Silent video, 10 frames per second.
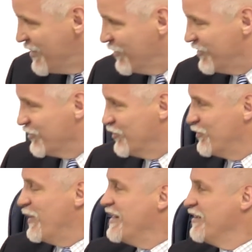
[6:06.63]
but they're
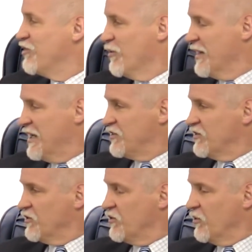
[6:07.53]
suspending
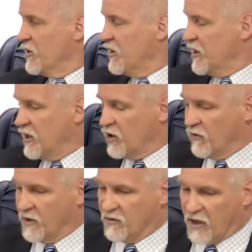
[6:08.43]
terminations during the
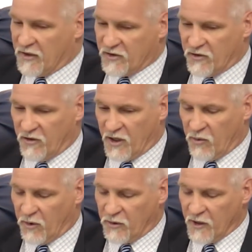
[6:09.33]
COVID crisis, so they
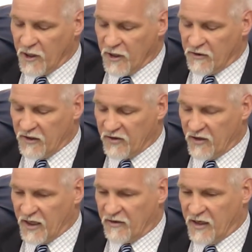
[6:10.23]
won't
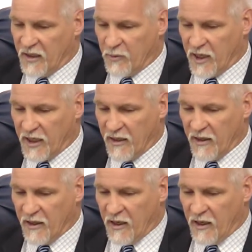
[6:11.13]
disconnect anybody.